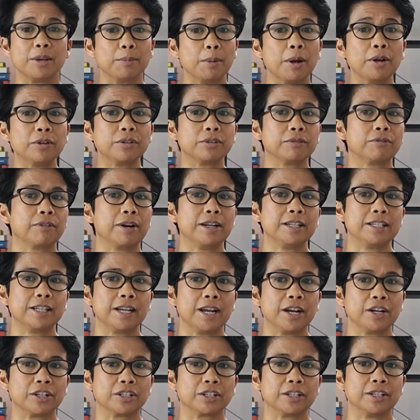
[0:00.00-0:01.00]
amount of
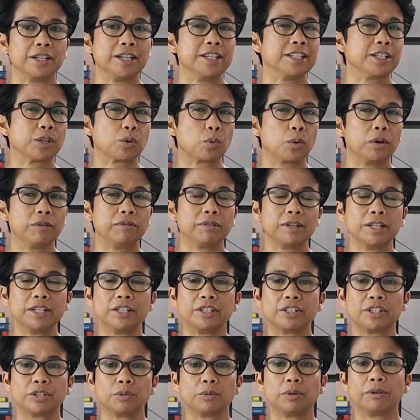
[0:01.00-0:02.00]
radiation is
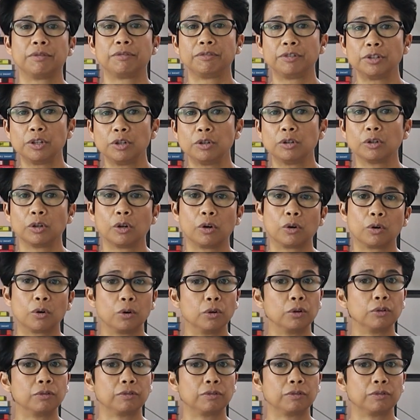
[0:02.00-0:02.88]
equivalent to a few long-haul